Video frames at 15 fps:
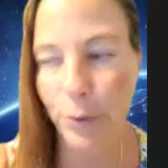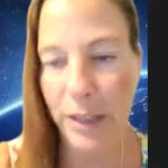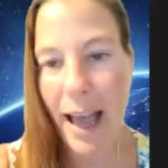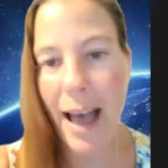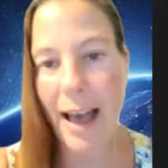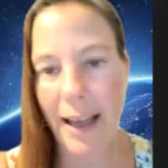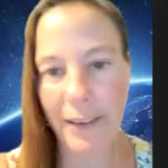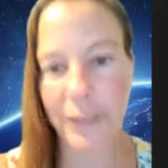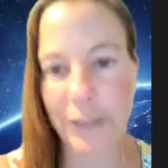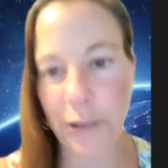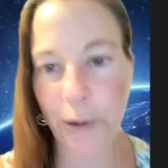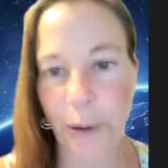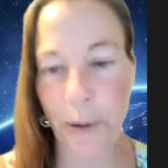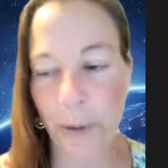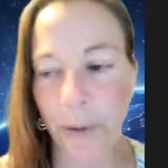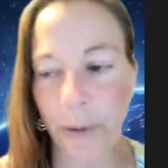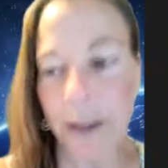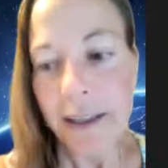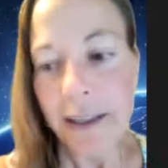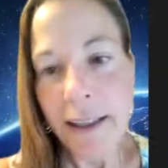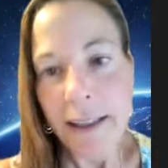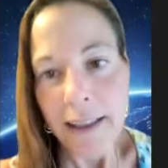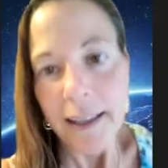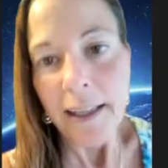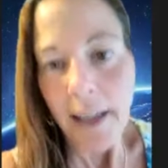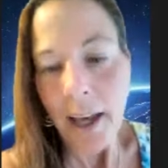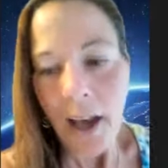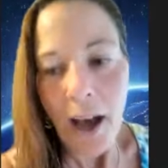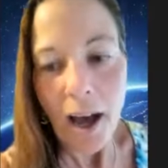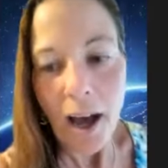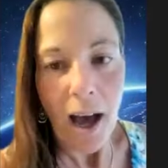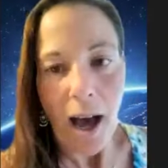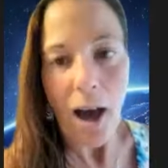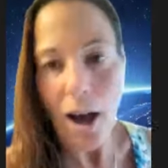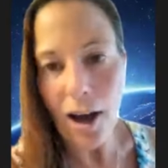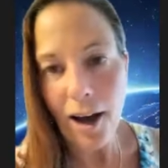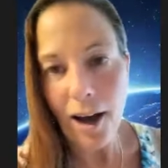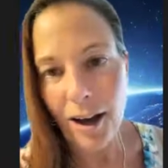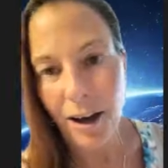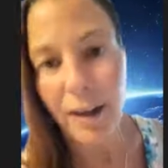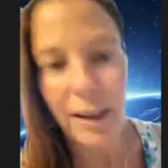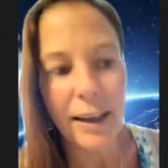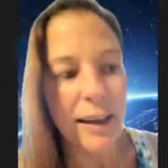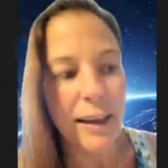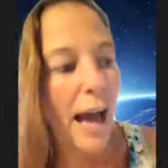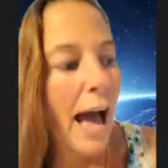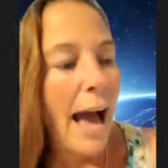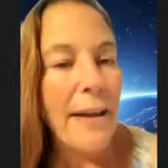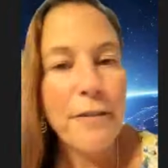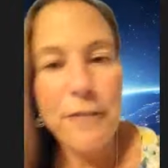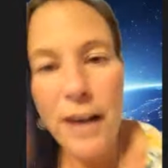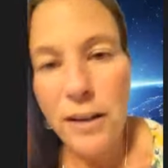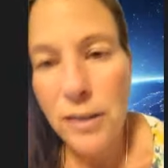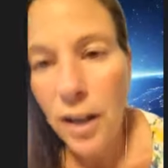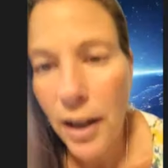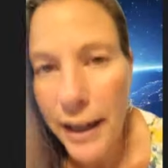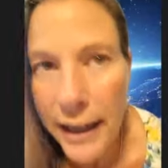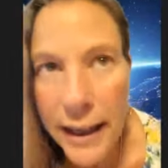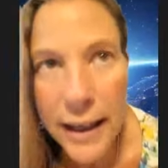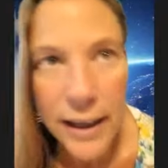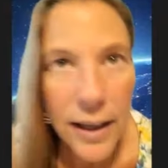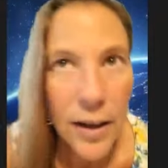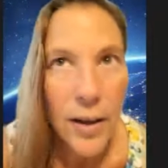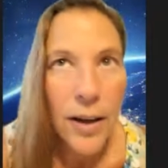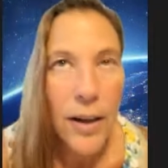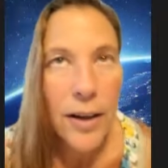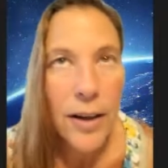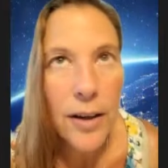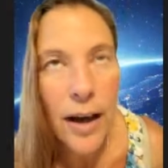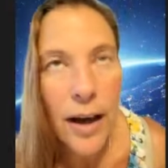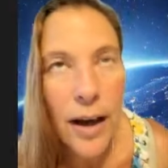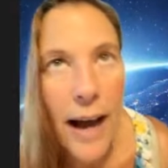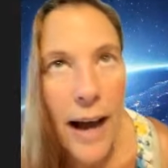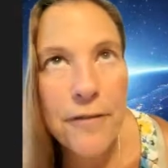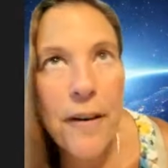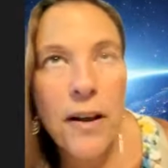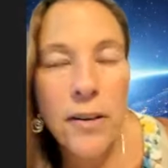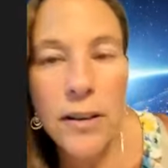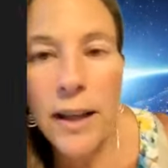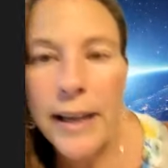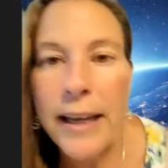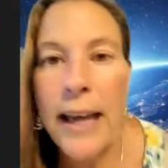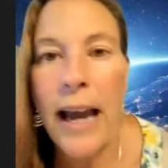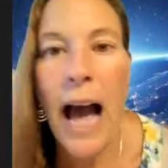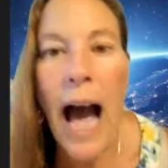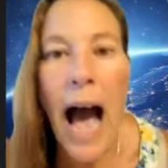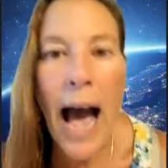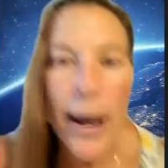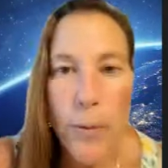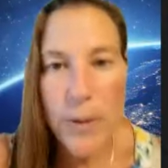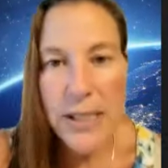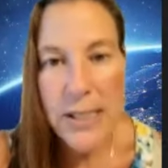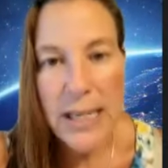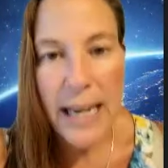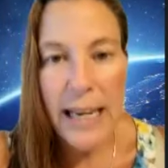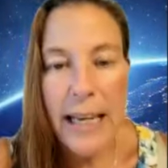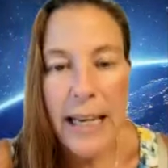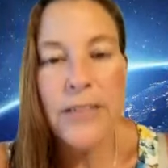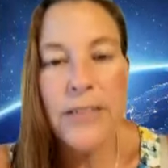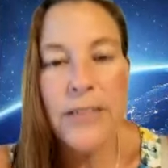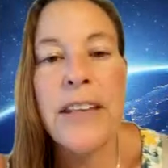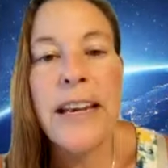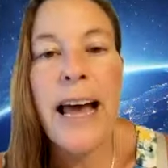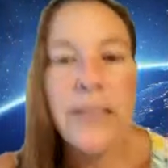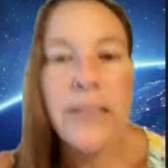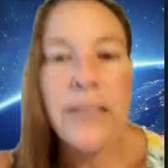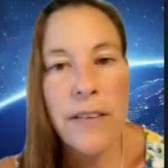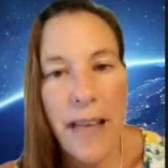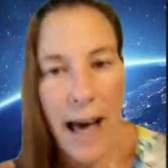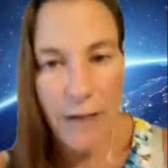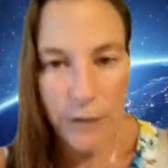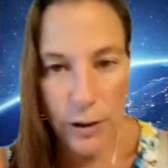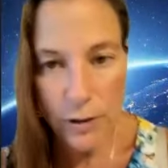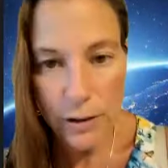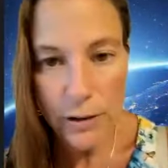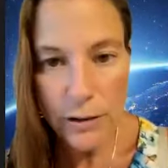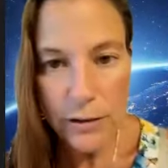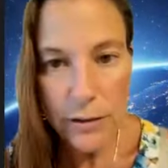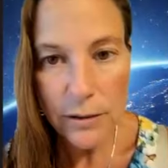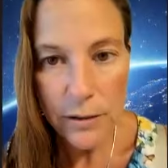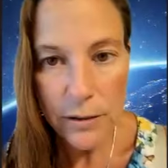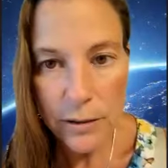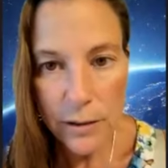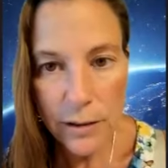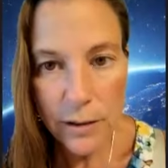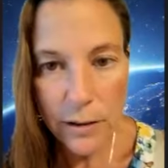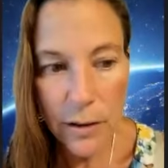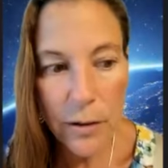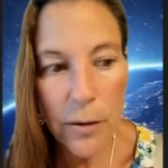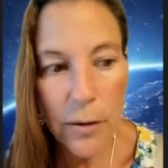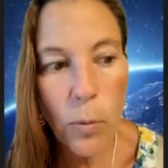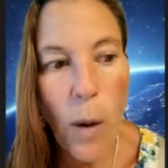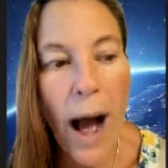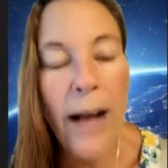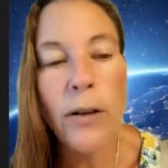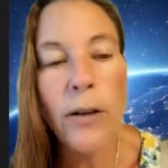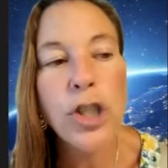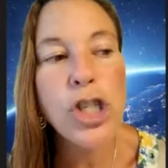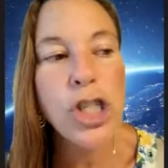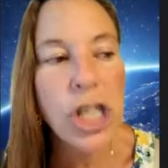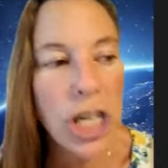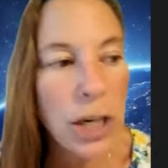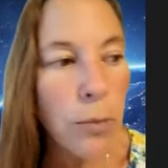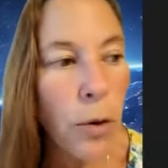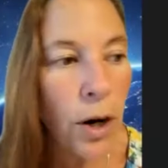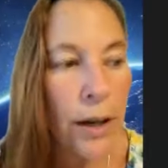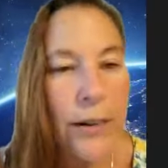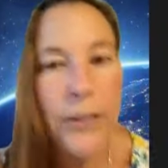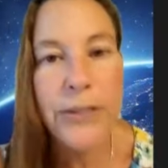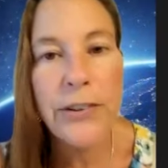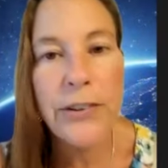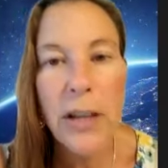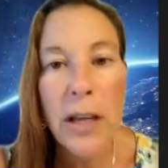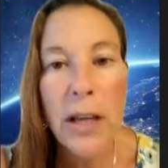yeah, so uh I felt like I felt like I was taken to the next level while she was,